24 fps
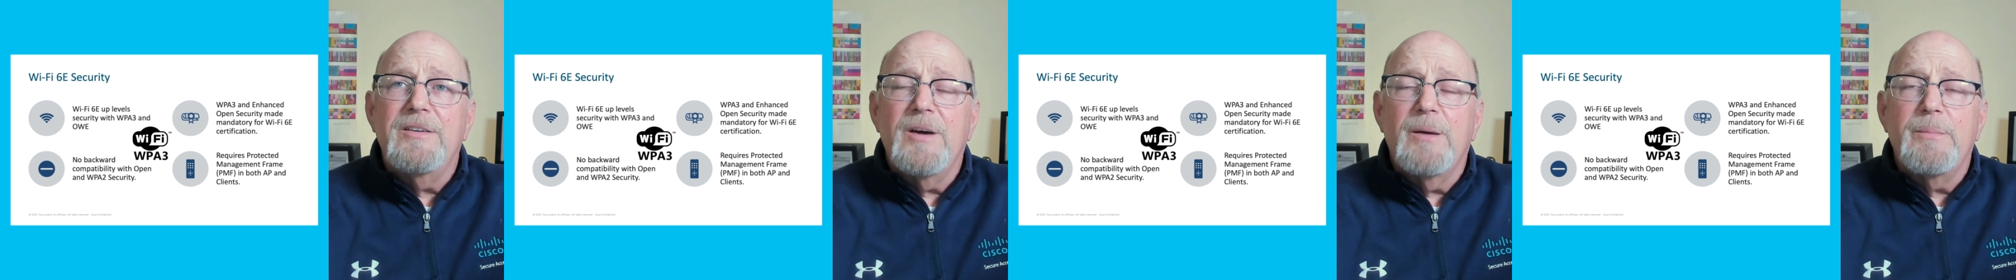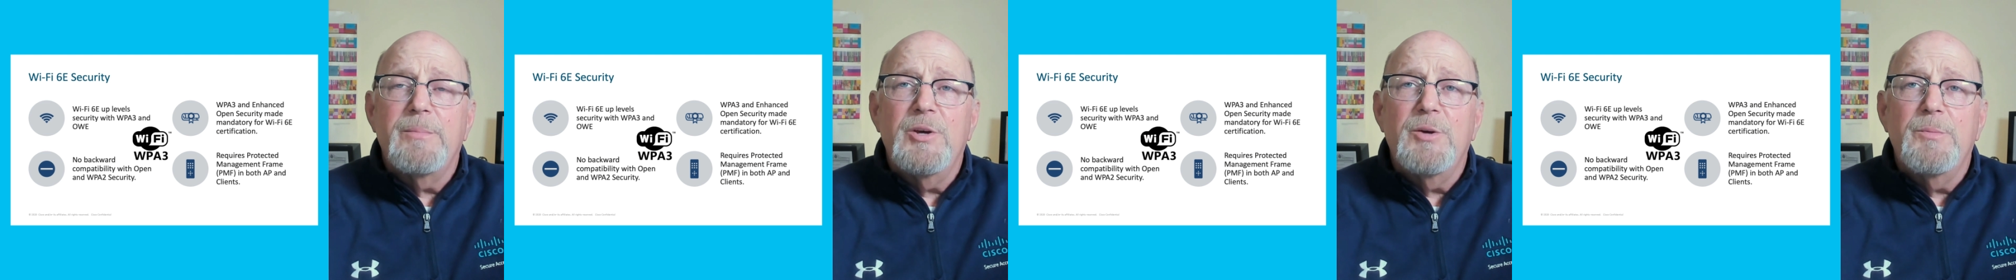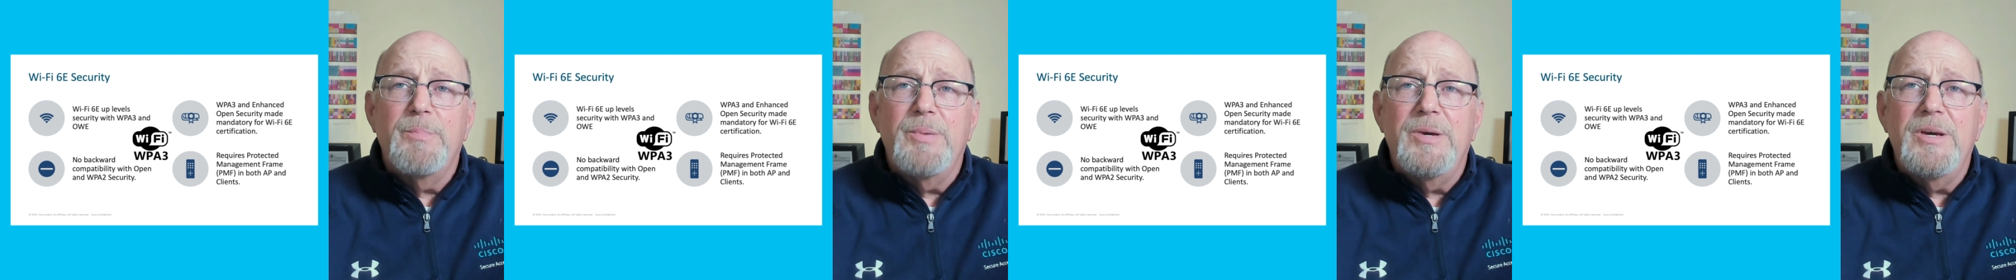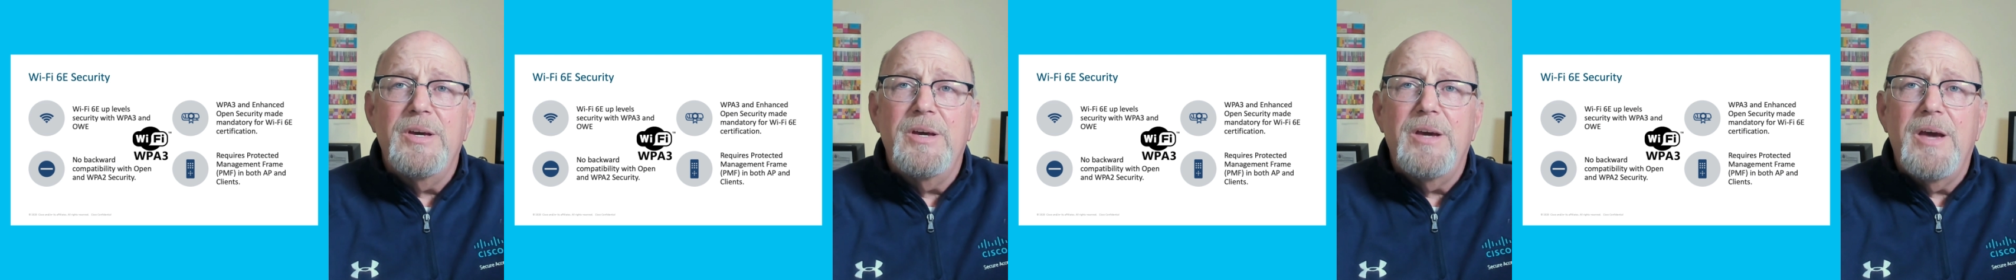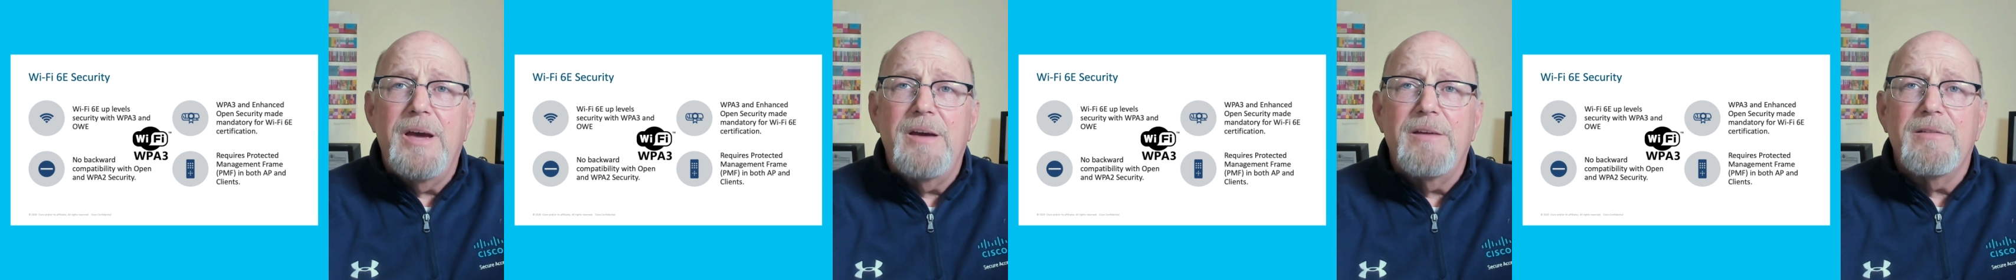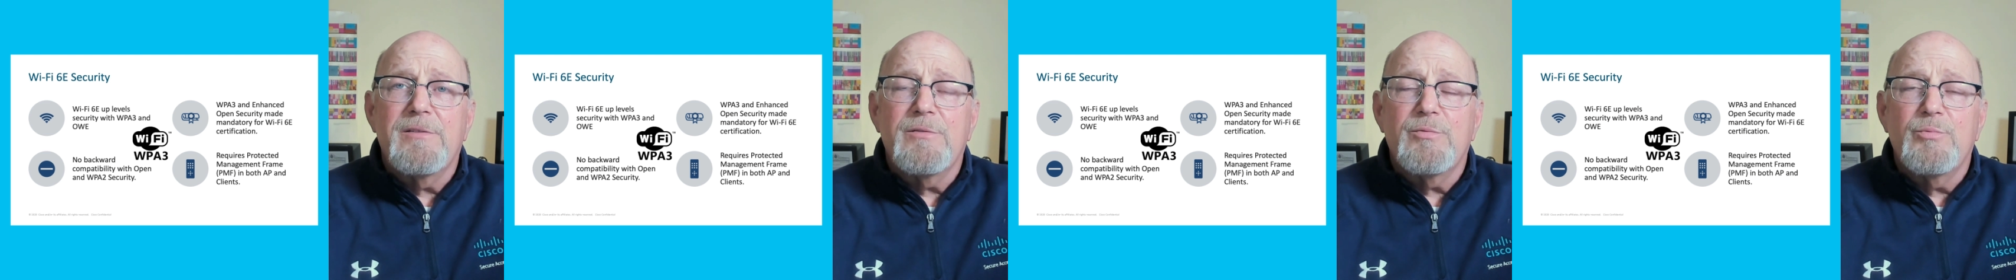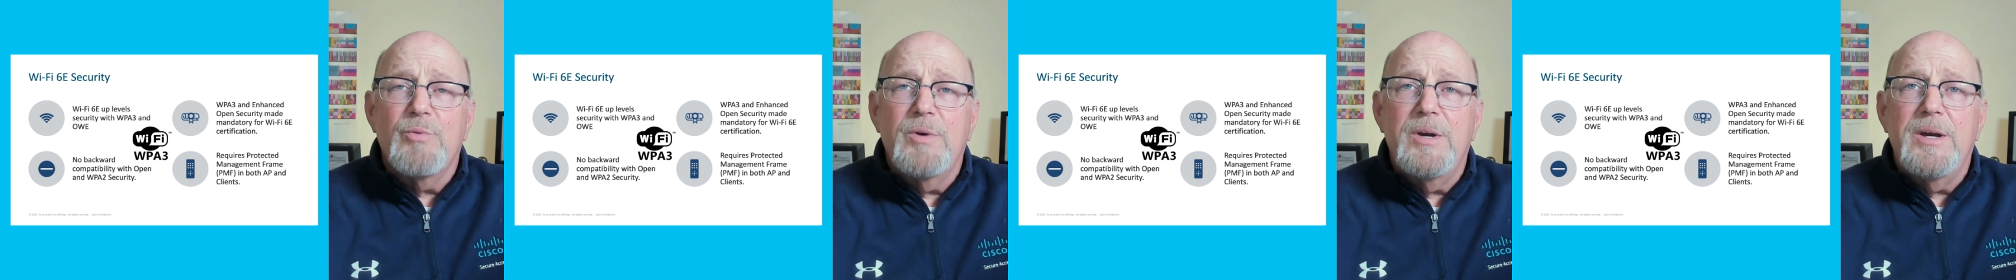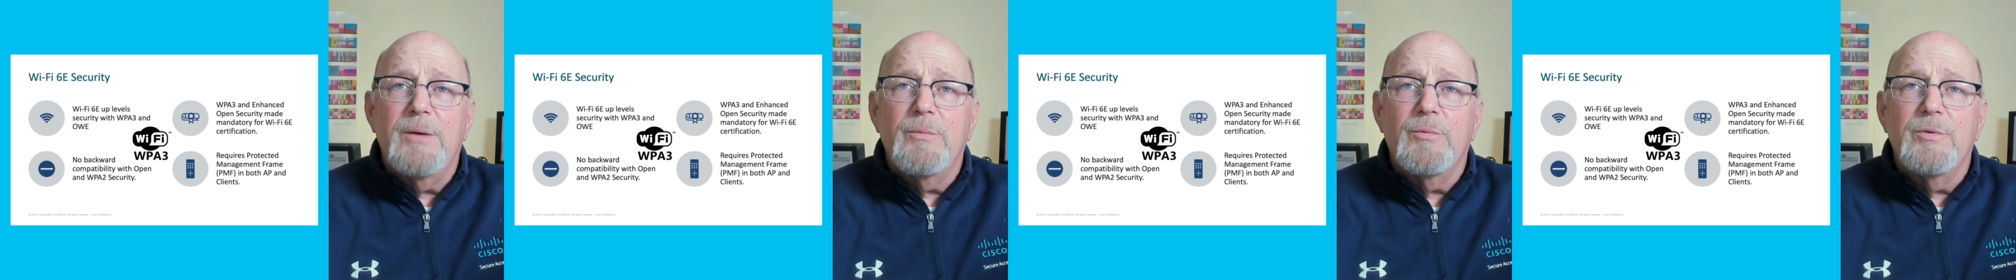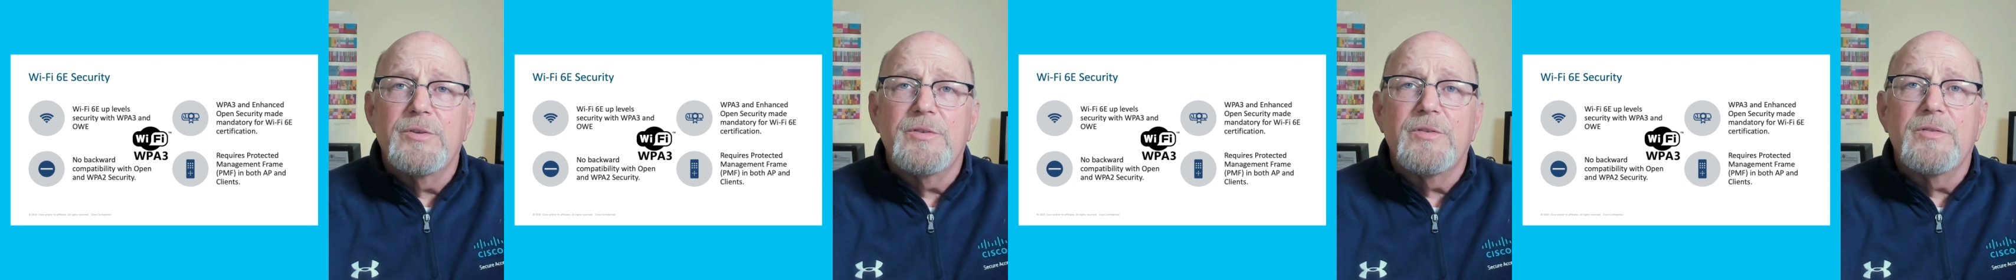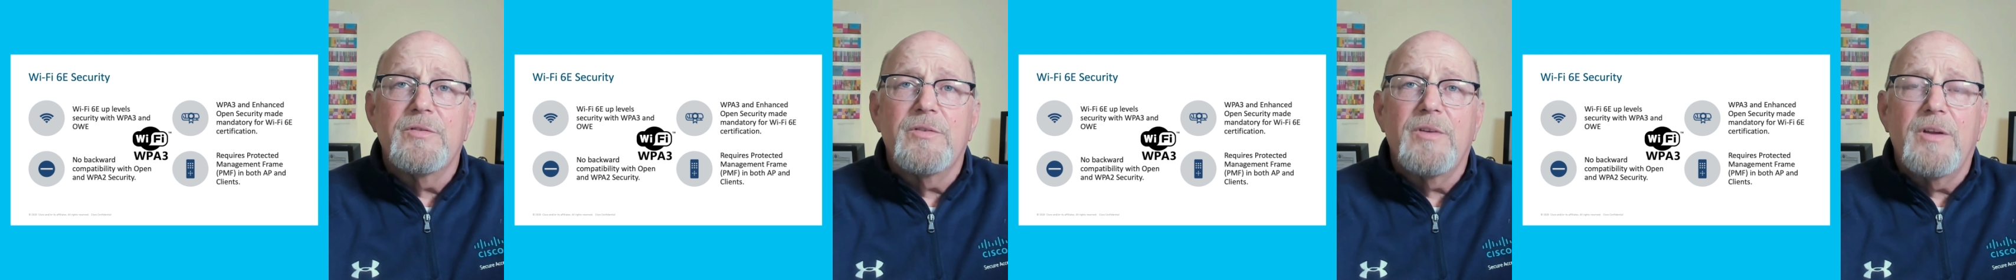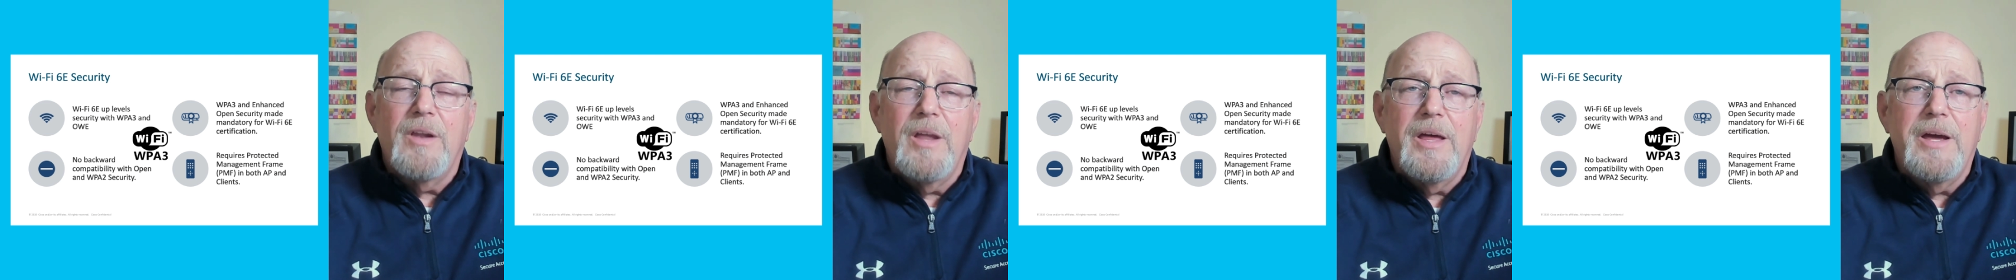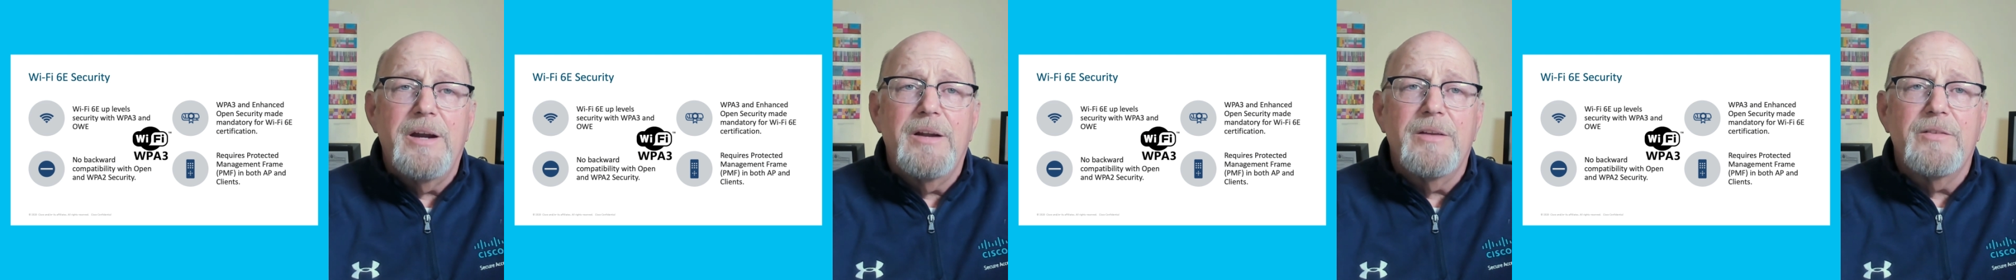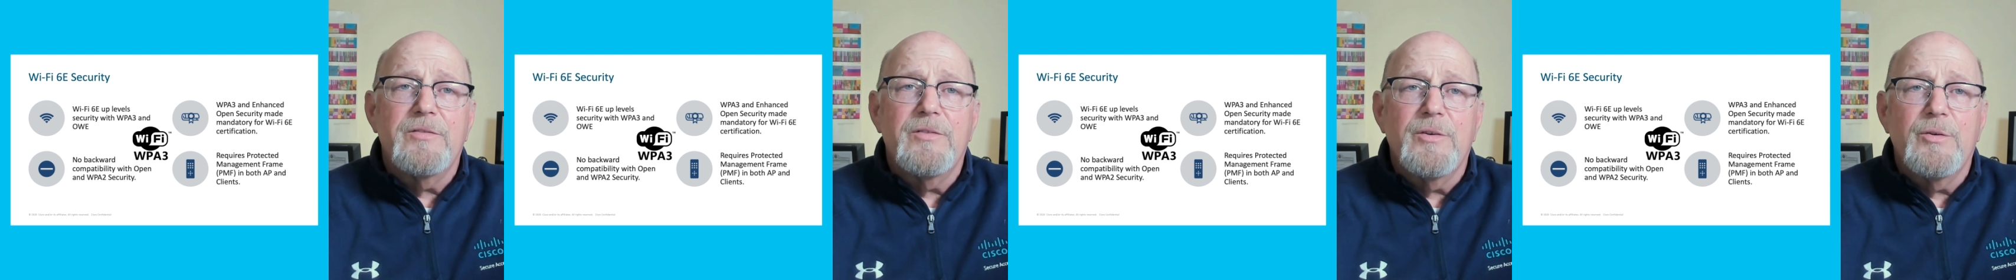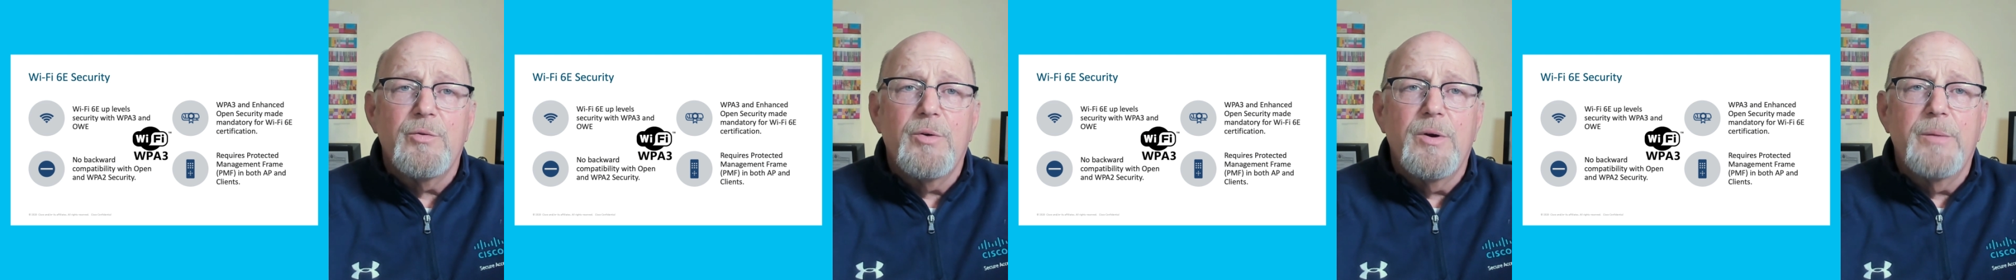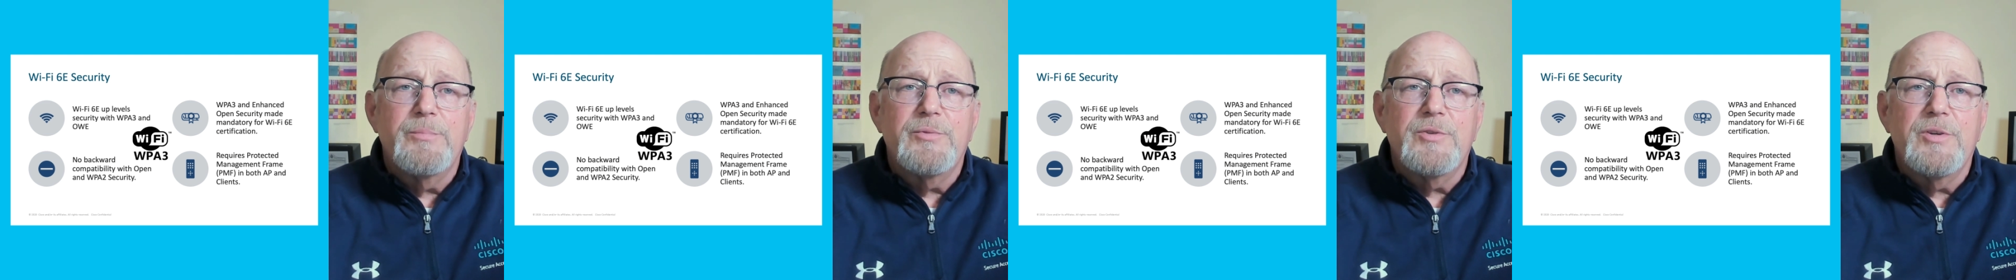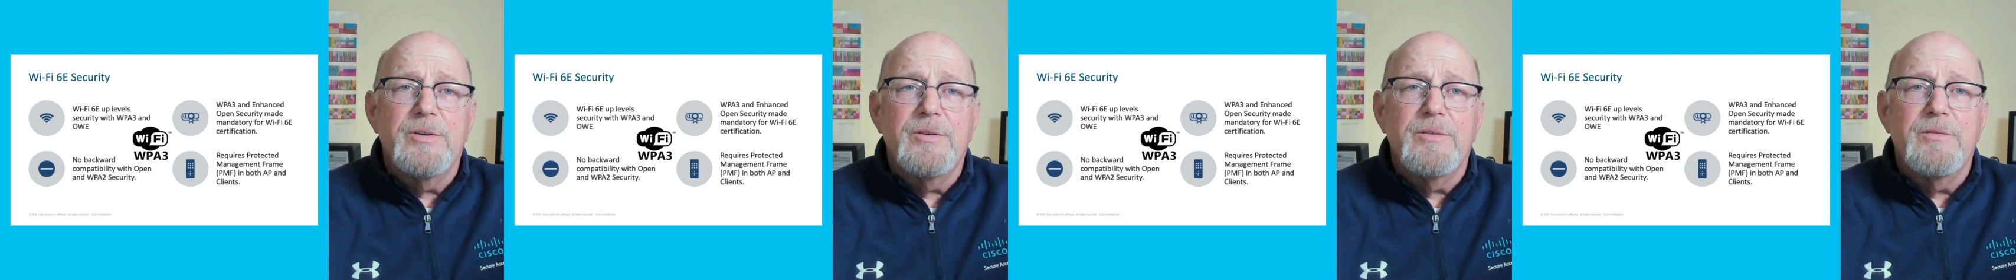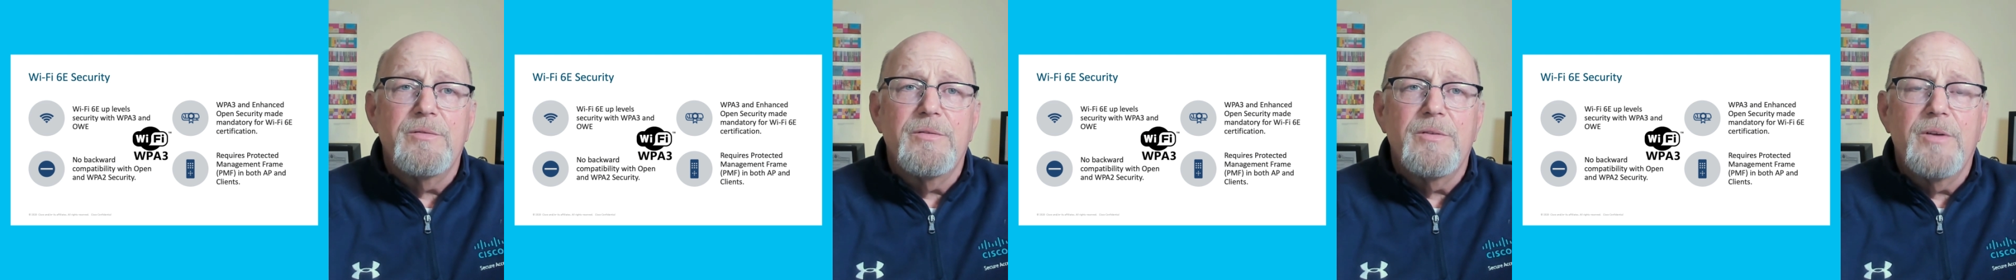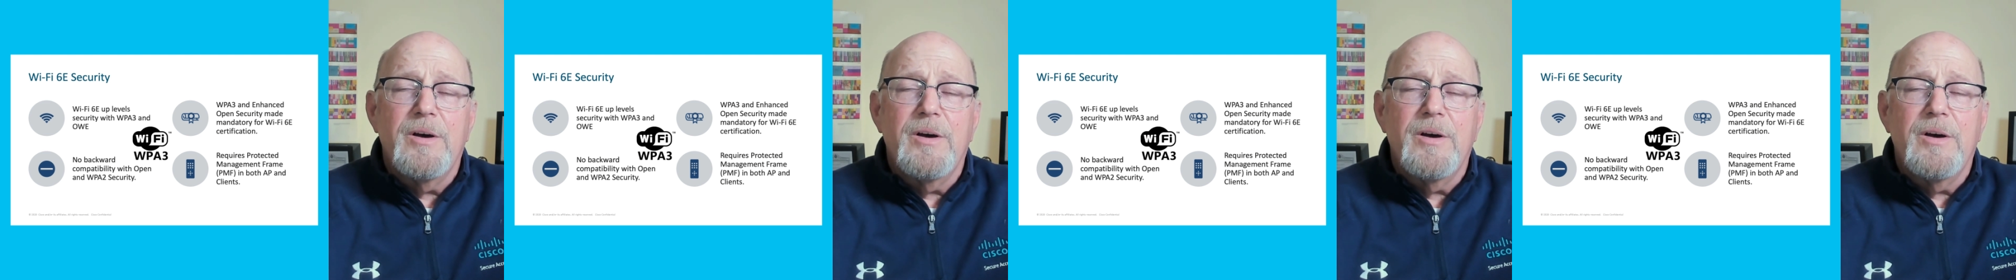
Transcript: WPA3, which is the latest encryption